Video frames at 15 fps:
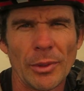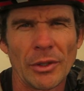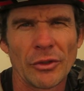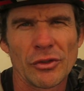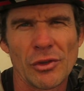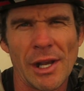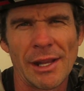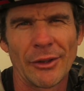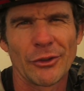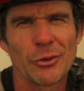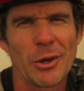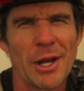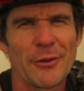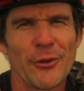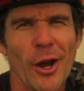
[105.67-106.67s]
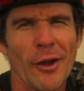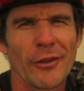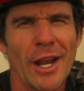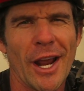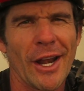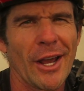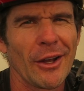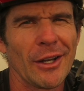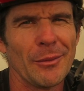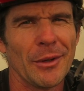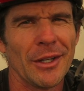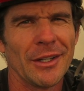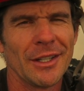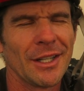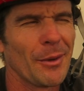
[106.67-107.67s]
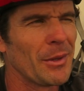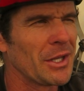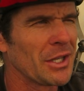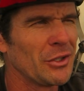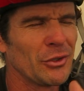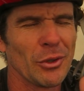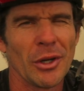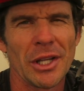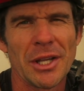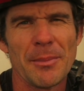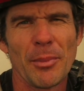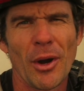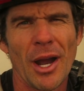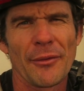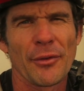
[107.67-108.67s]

but in Australia it's 25k an hour limit. I mean, you can do it, you can buy